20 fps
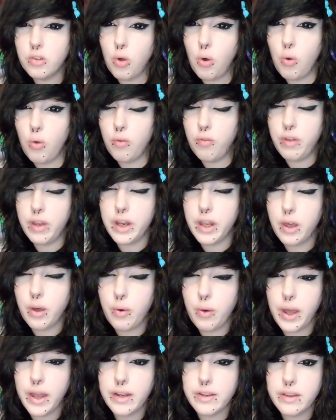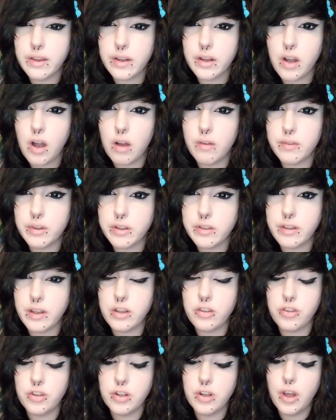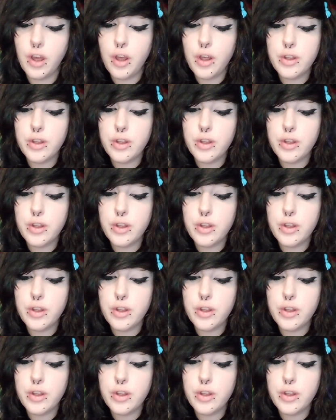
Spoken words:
whole video idea conversation.